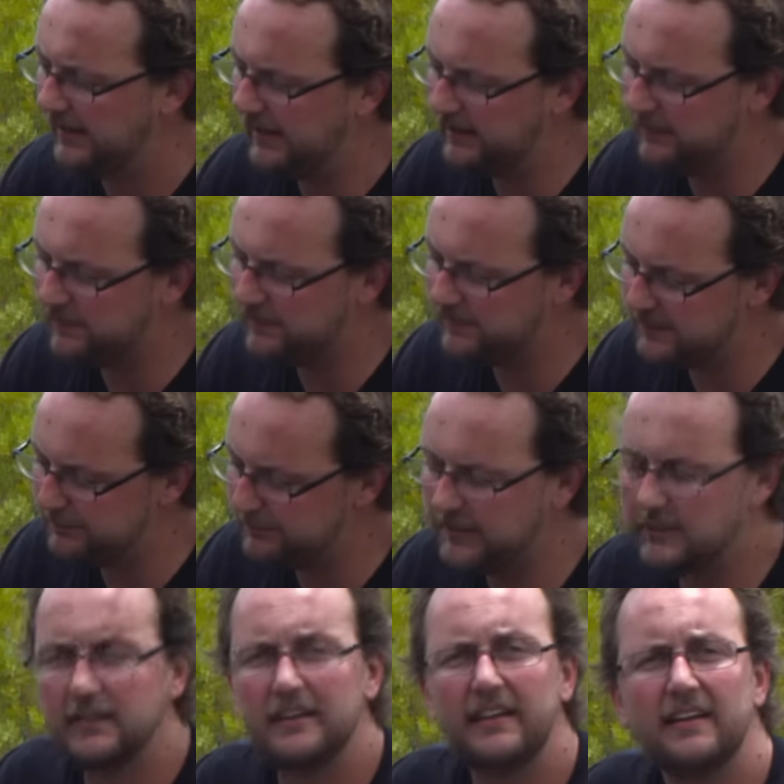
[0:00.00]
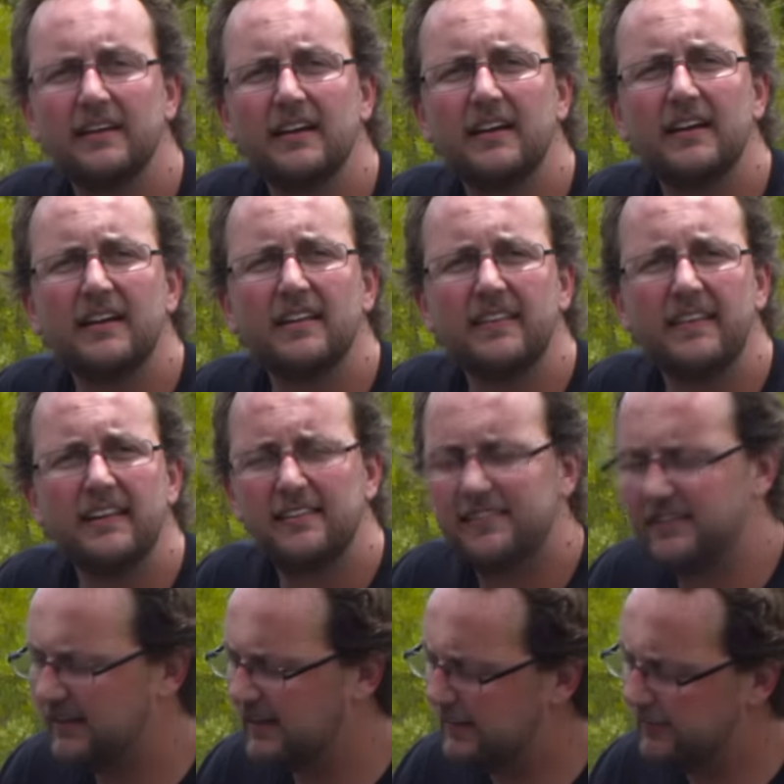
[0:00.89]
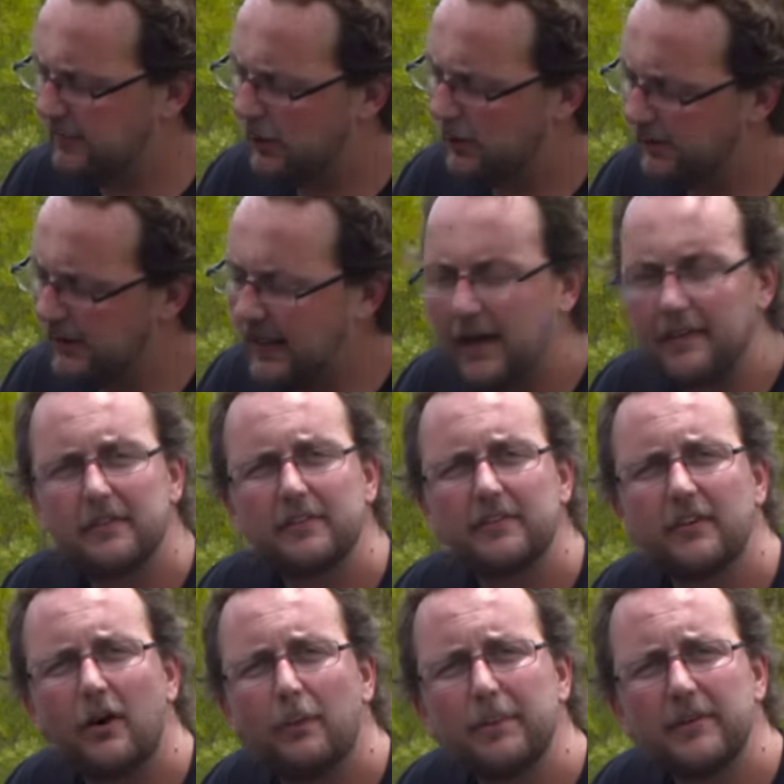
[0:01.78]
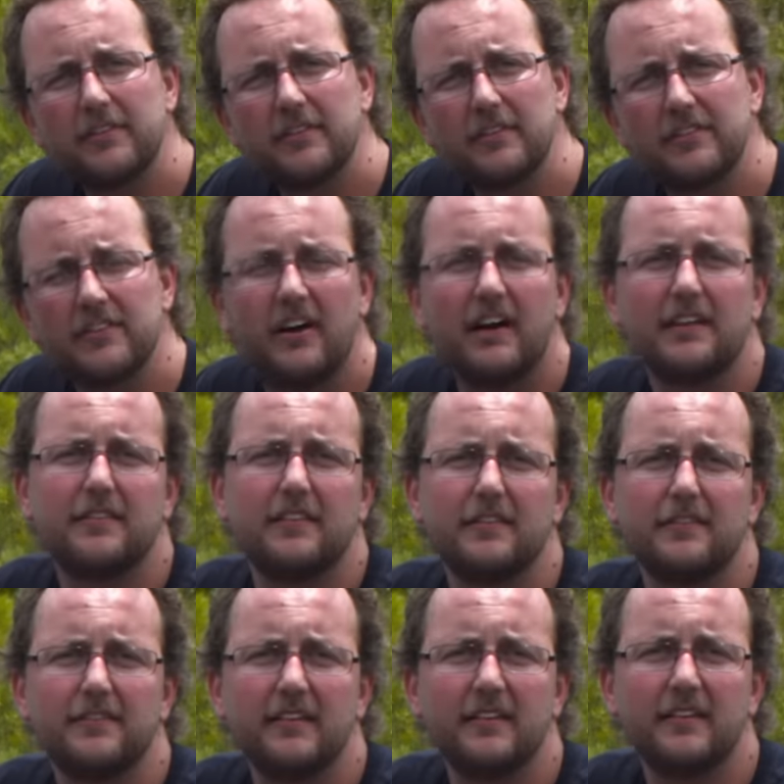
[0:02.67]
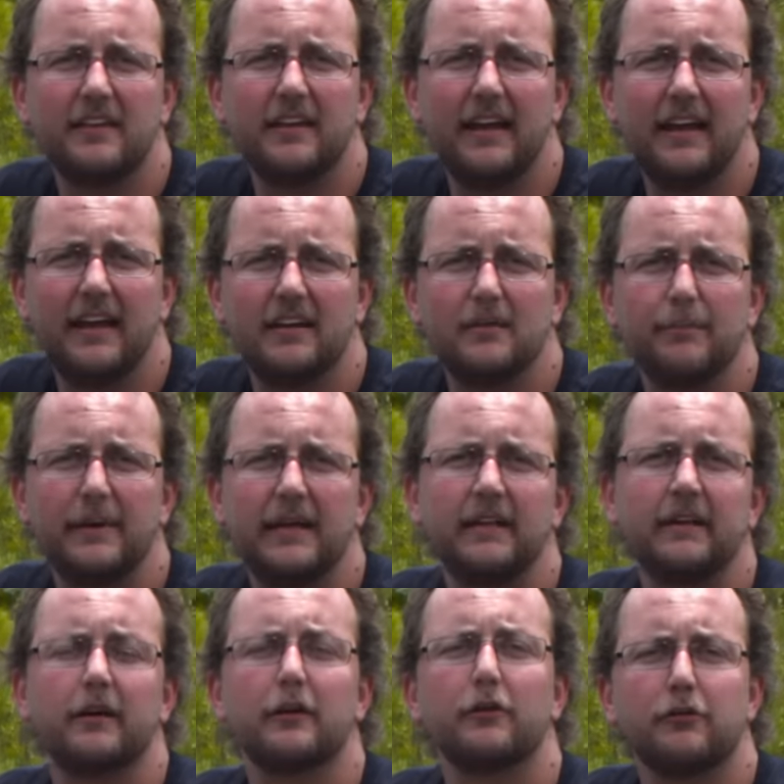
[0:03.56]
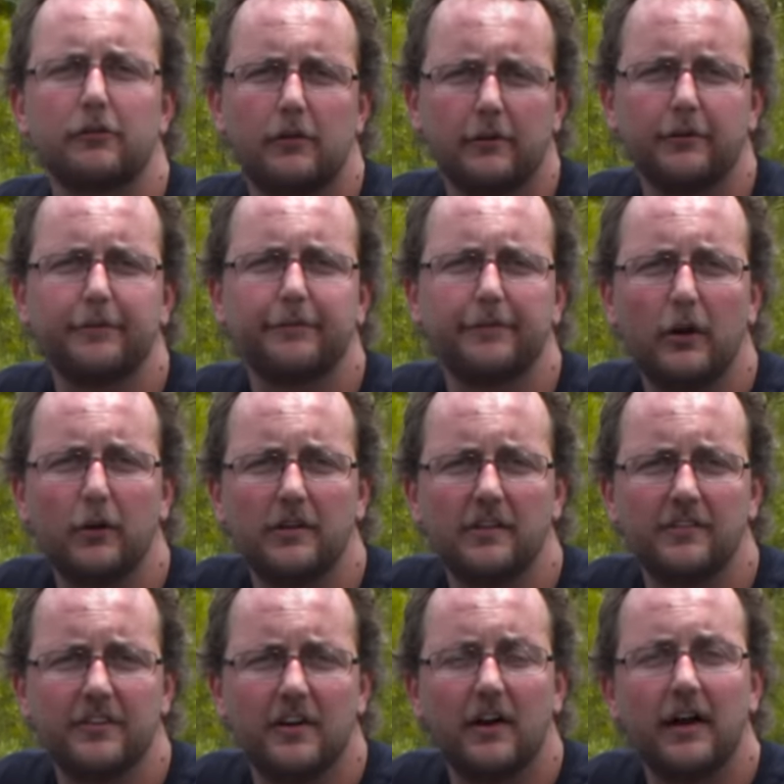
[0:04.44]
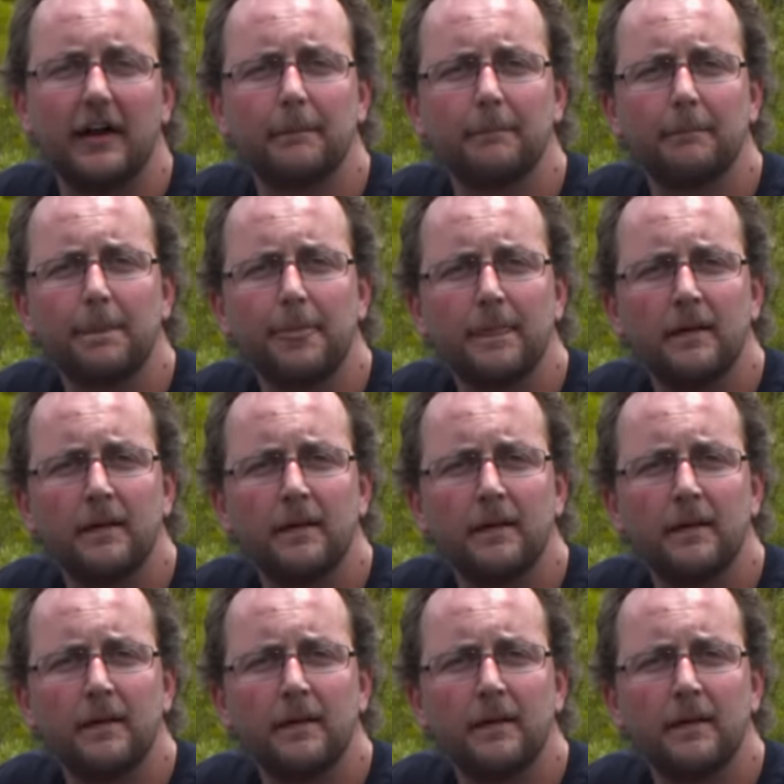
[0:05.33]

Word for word: And typically, they're set up on opposite sides of the cylinder head, meaning a cross-flow design.